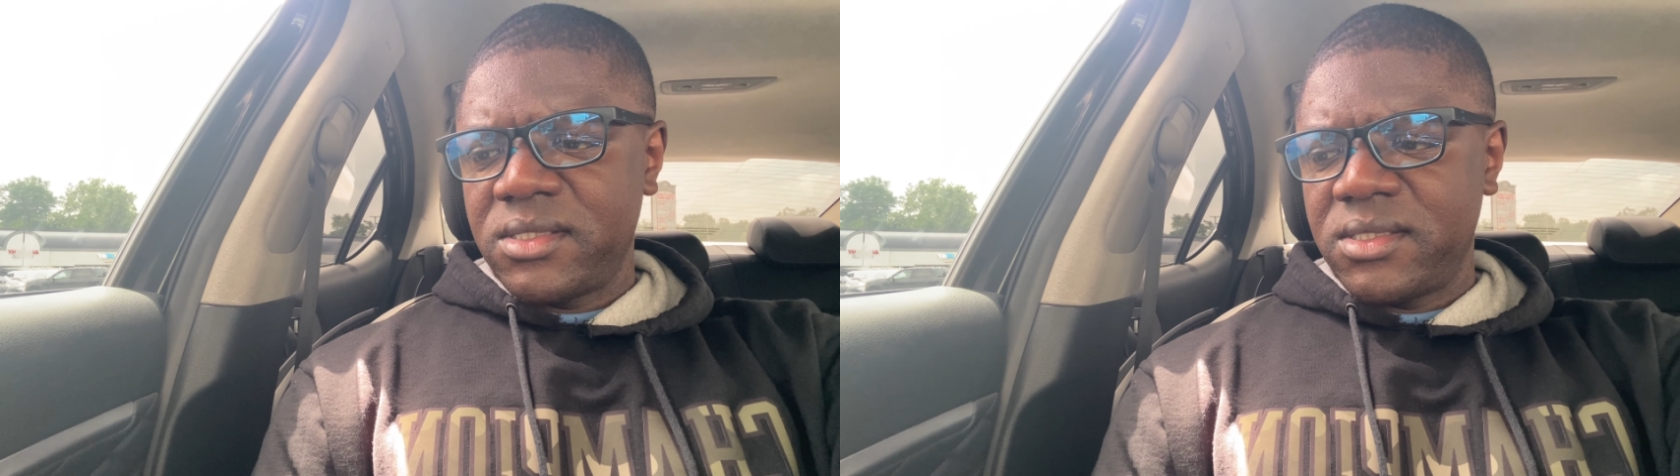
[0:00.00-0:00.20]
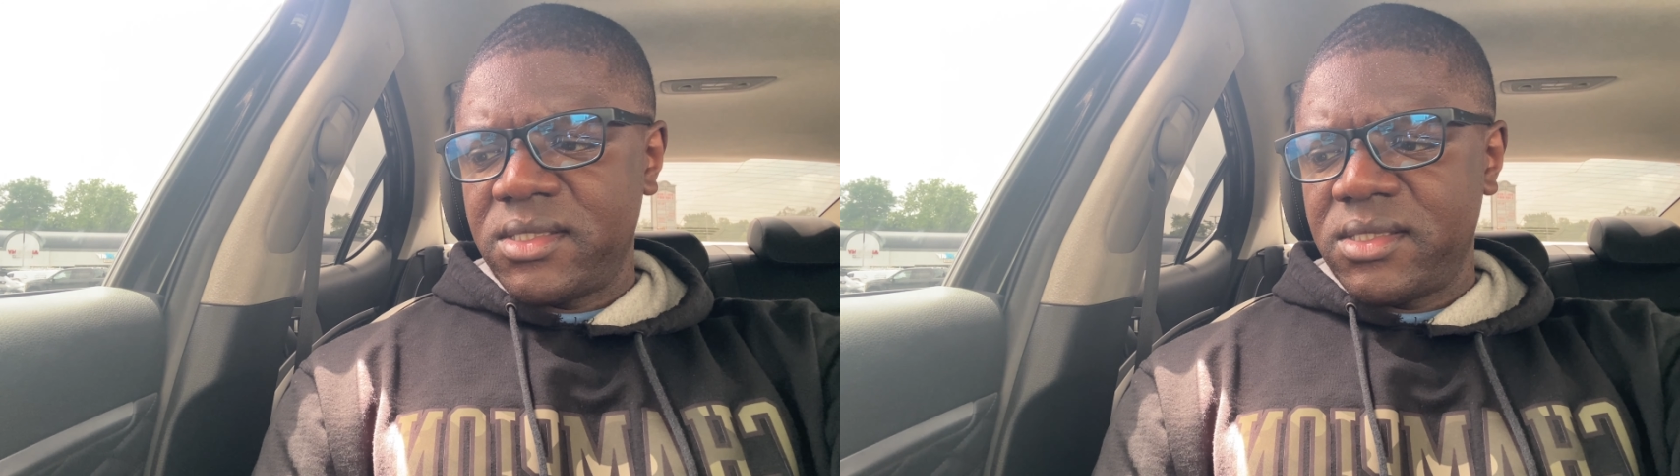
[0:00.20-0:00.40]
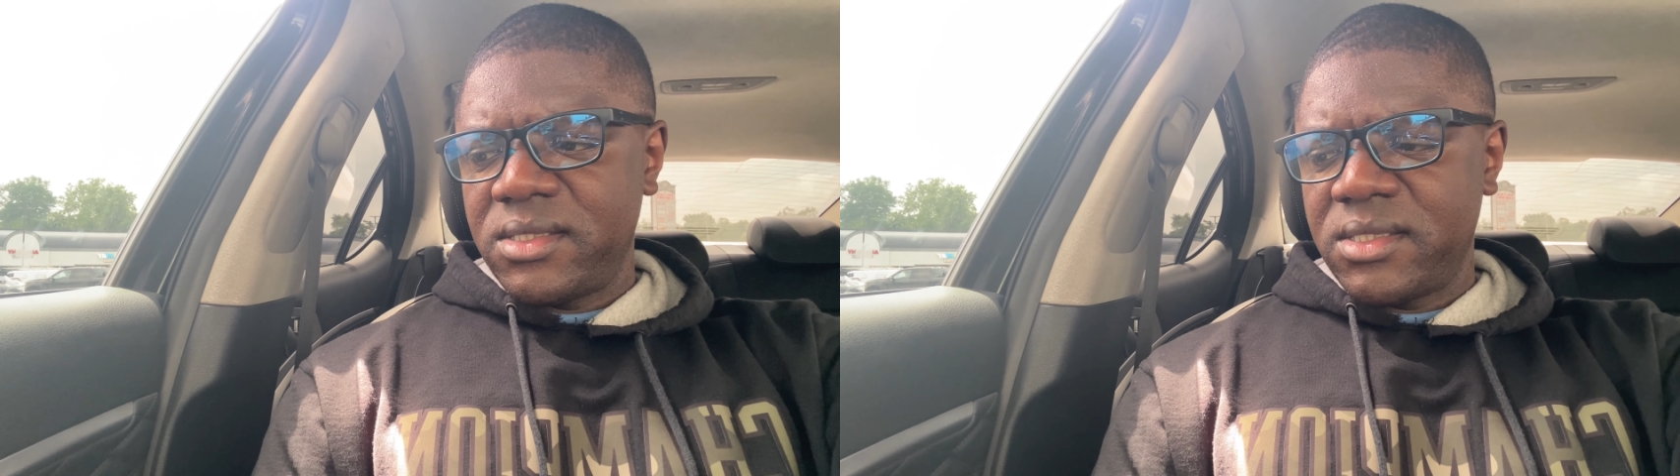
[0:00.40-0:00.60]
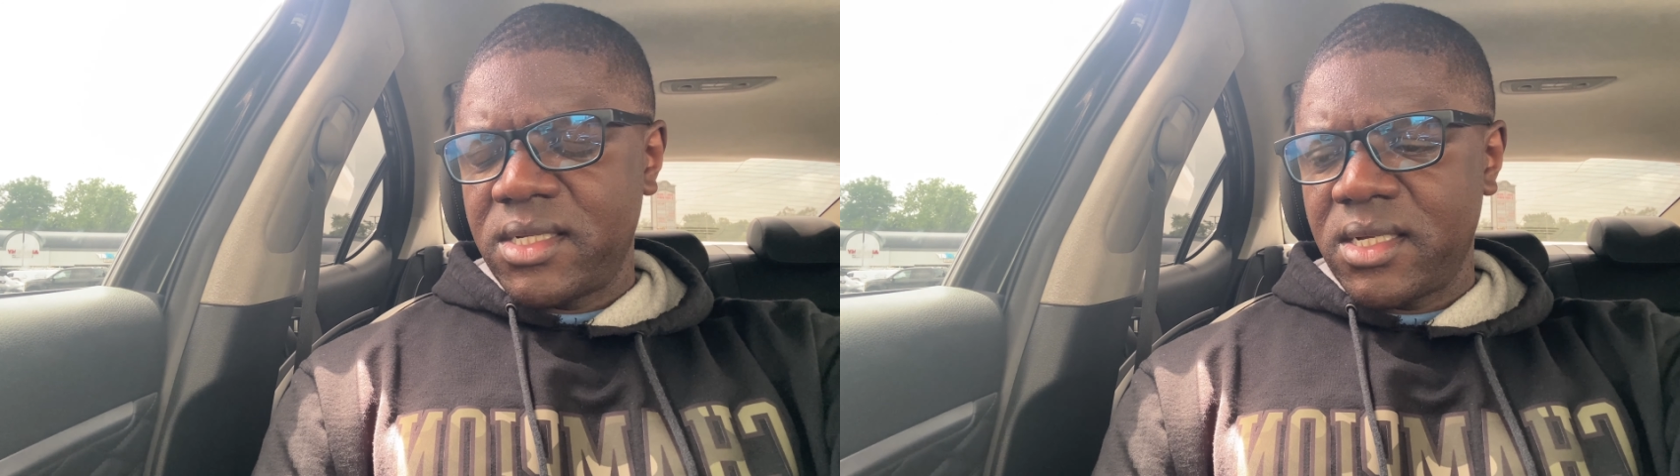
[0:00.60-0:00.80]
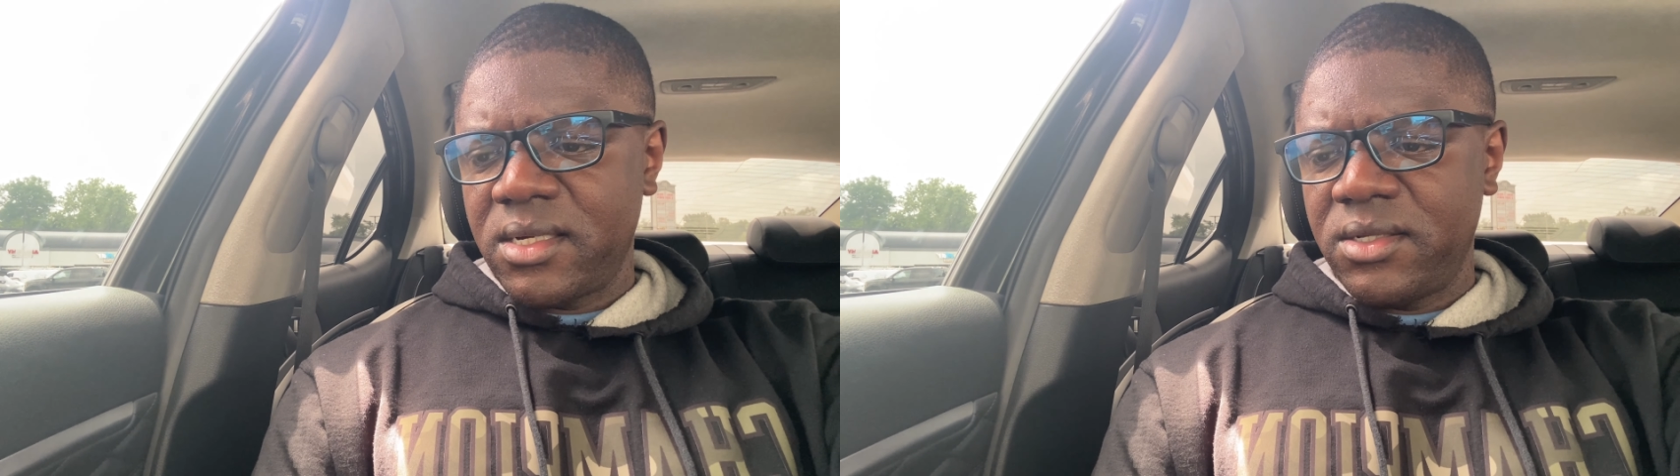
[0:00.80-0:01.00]
to
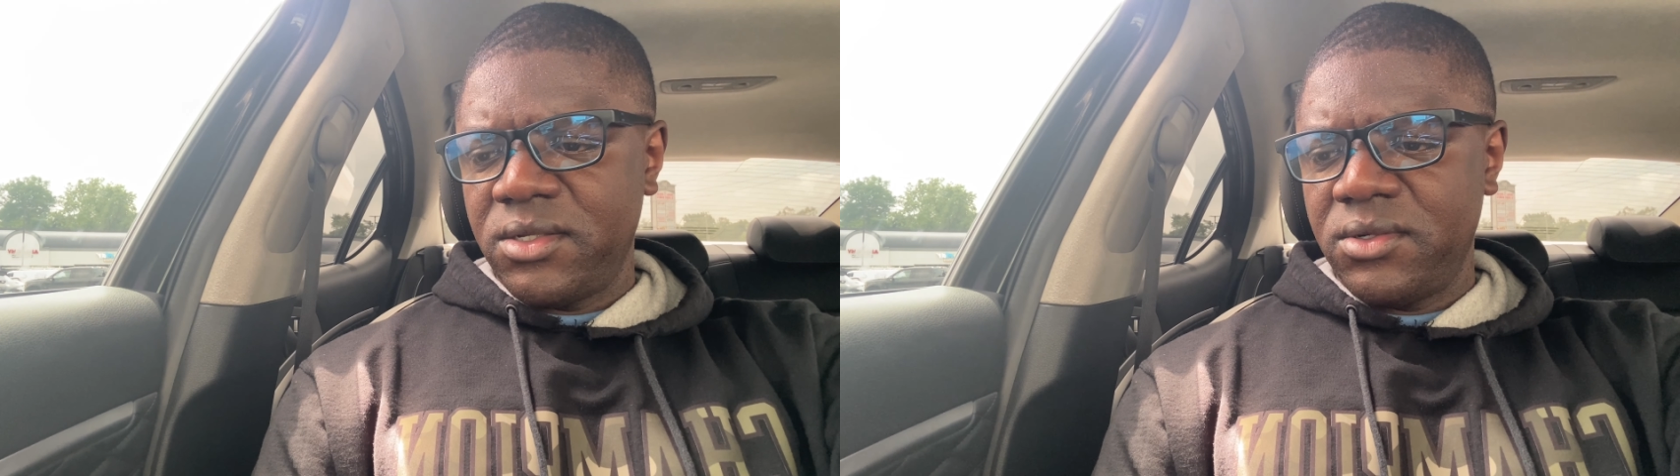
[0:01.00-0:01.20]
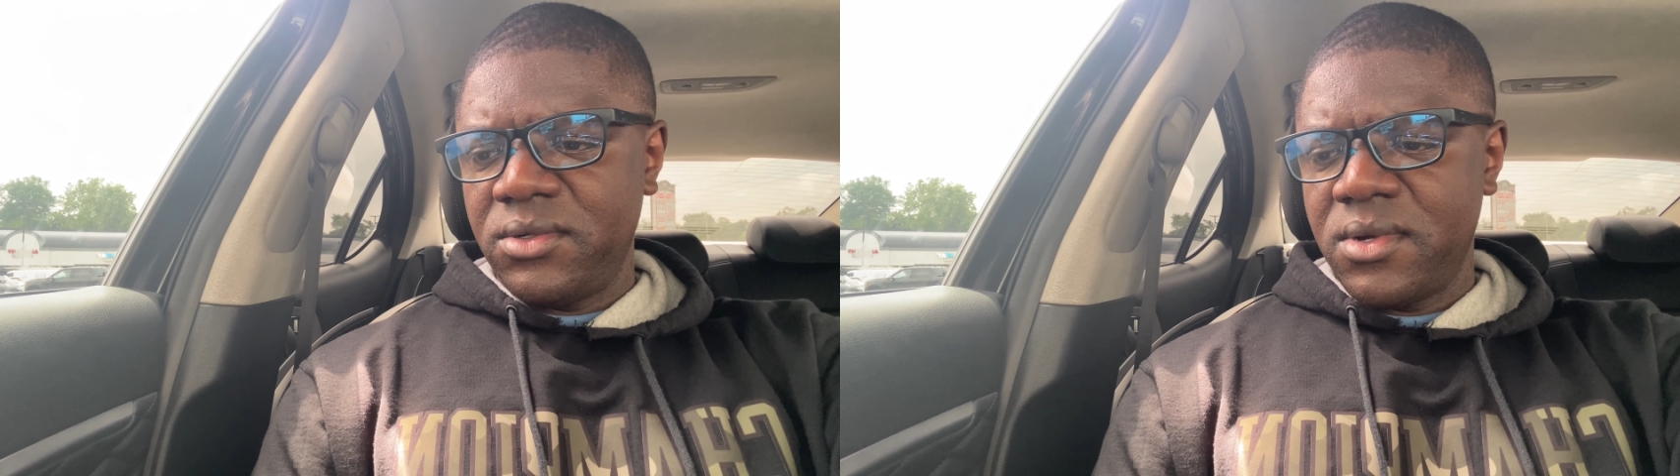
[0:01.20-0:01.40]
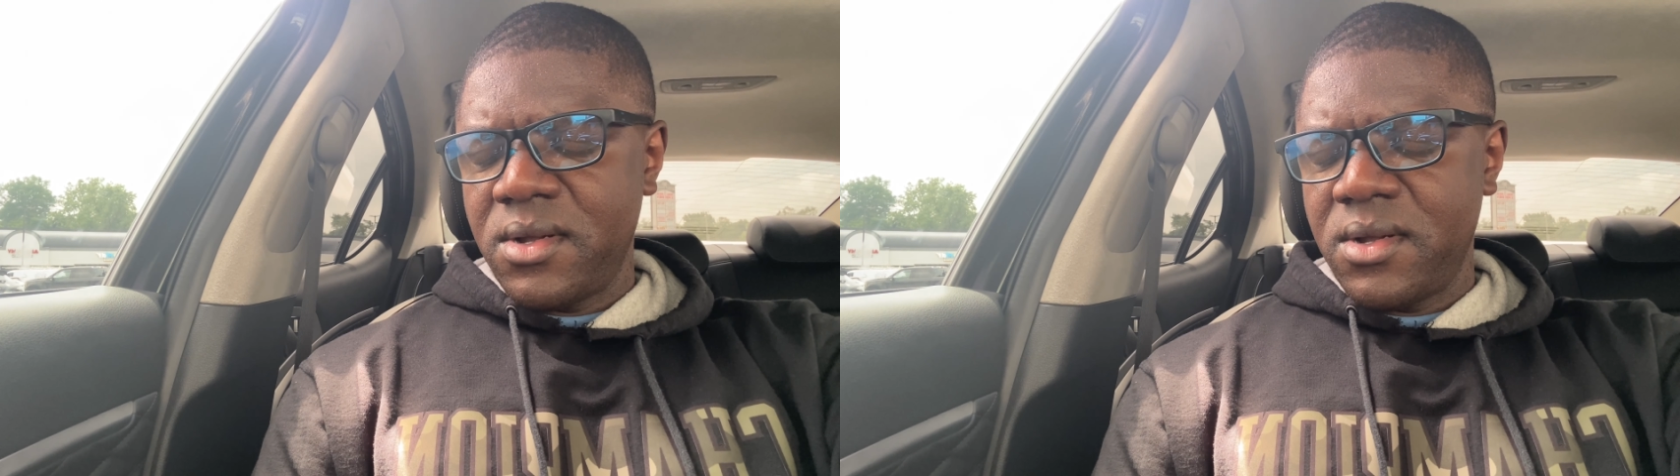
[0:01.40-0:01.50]
tell you,